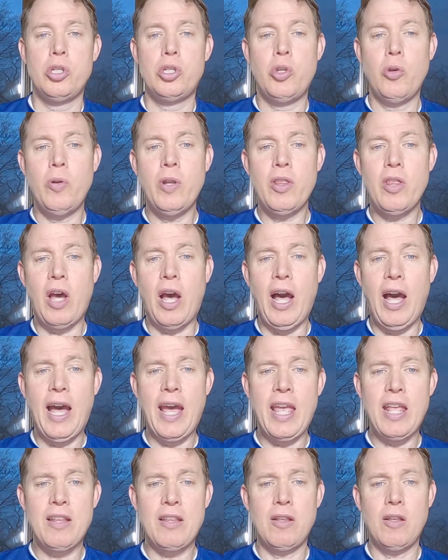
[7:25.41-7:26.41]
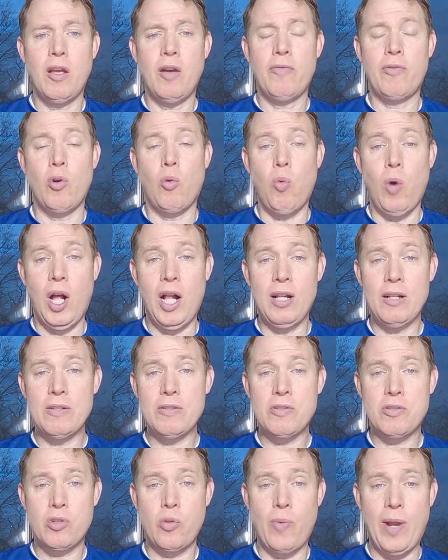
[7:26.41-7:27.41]
Due to the height of the
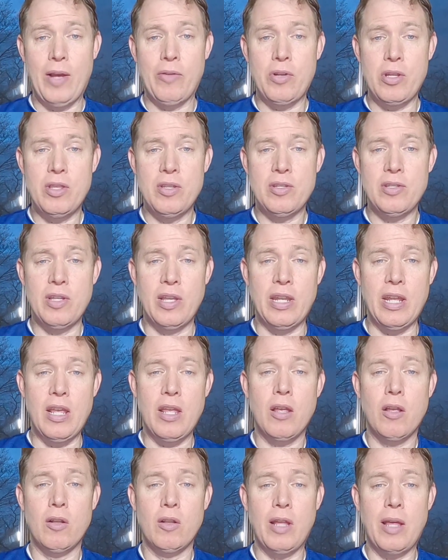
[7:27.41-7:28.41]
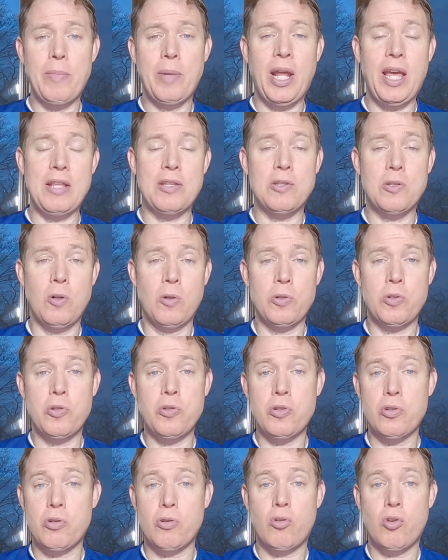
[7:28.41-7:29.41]
walls surrounding the city, Lamanite
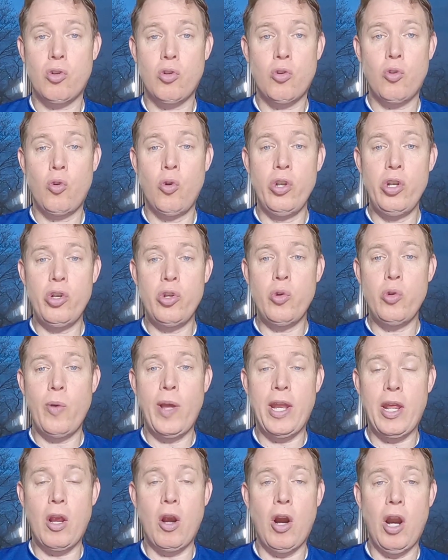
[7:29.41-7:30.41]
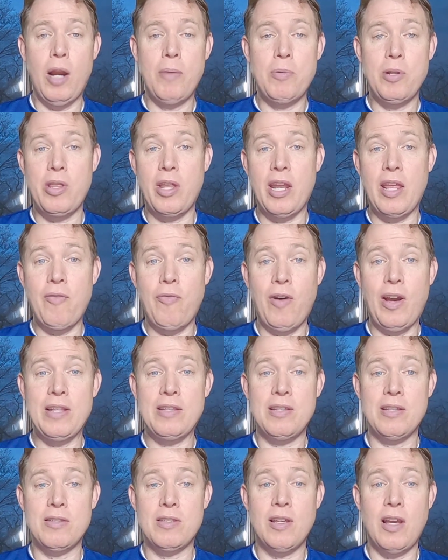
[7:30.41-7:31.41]
soldiers couldn't do any harm to the
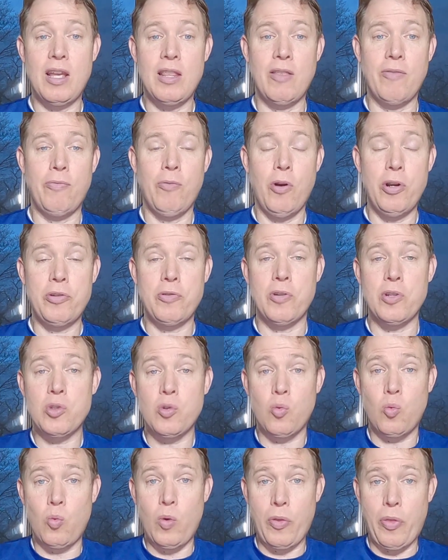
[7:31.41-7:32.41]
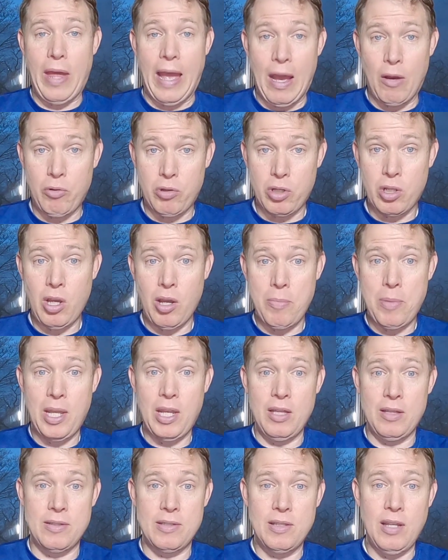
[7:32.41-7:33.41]
Nephites inside the fortress without
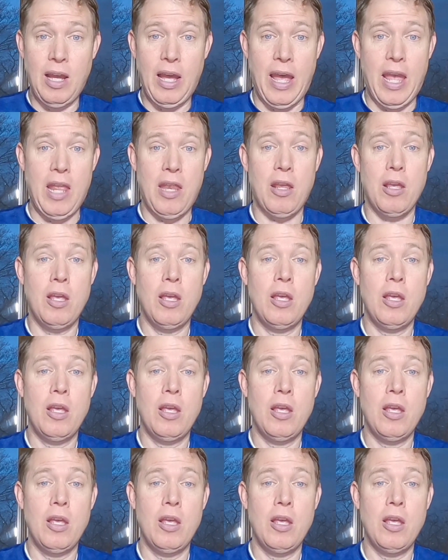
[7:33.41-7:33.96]
coming inside.